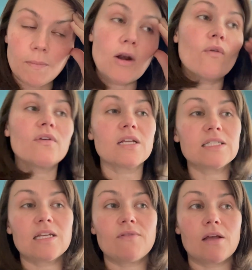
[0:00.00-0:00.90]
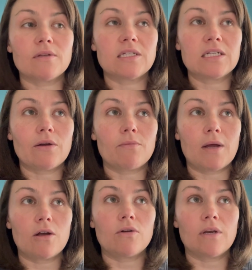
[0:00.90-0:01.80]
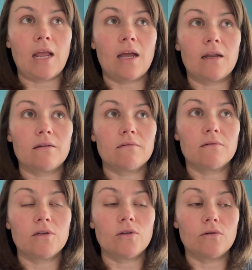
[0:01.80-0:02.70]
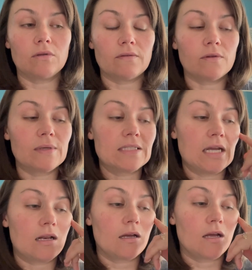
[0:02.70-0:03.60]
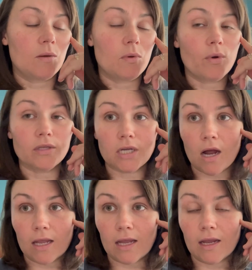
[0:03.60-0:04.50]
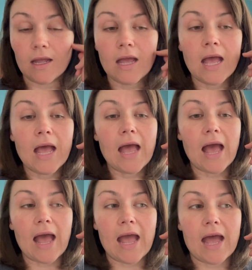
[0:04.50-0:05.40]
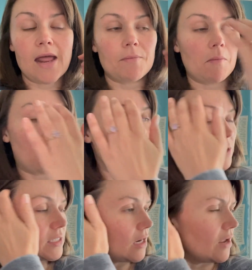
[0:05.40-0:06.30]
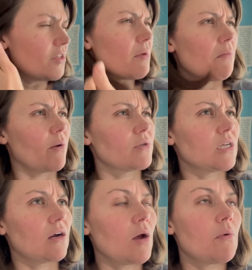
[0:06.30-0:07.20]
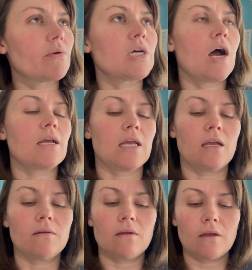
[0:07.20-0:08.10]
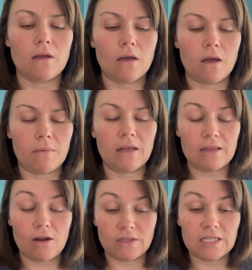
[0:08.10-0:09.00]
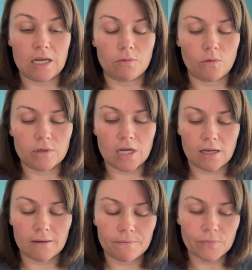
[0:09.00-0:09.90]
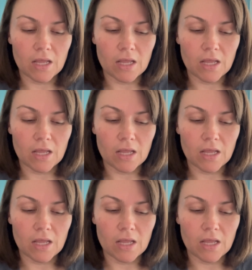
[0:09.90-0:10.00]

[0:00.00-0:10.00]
But over Thanksgiving, I was sitting down with my uncle and aunt who live in Louisiana, and we were all talking, and my mom was there. I think my mom was there. And we were talking, I mean, they're at the table, we were talking.